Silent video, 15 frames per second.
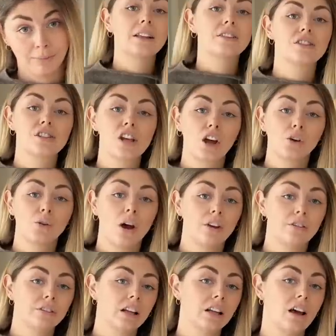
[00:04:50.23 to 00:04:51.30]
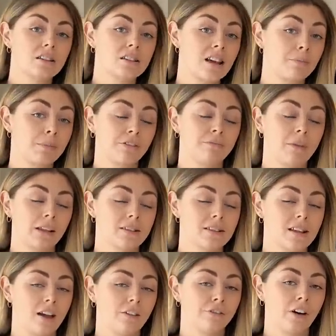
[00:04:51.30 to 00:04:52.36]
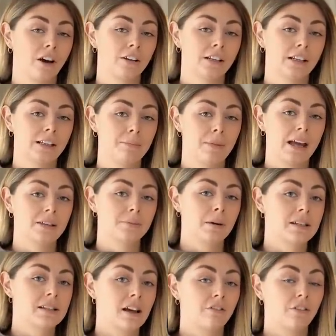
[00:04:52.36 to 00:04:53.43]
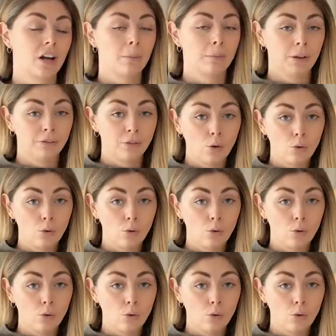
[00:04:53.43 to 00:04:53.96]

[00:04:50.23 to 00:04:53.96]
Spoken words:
And so over the last couple of months, I finally made myself a couple of